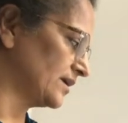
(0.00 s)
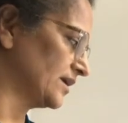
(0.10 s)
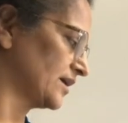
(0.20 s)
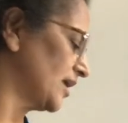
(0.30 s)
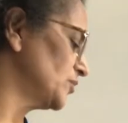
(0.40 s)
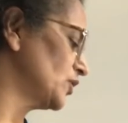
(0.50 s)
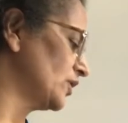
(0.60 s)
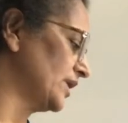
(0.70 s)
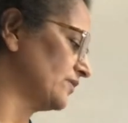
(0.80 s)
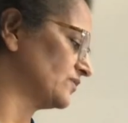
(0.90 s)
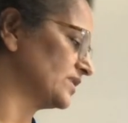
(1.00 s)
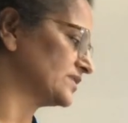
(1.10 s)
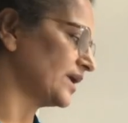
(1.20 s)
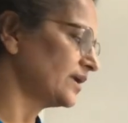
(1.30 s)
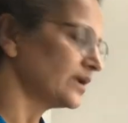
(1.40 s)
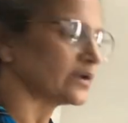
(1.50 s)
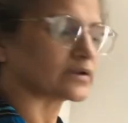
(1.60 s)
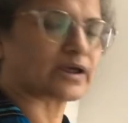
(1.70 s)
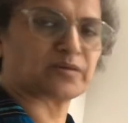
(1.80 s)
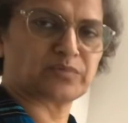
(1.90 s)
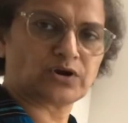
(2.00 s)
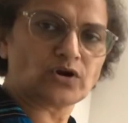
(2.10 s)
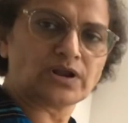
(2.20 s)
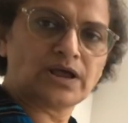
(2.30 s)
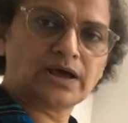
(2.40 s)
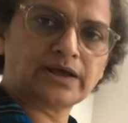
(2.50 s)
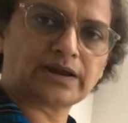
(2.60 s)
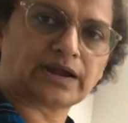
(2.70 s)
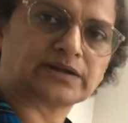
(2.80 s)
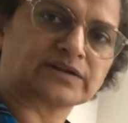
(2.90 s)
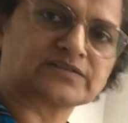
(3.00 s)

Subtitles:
It can be on left hand side, it can be on right hand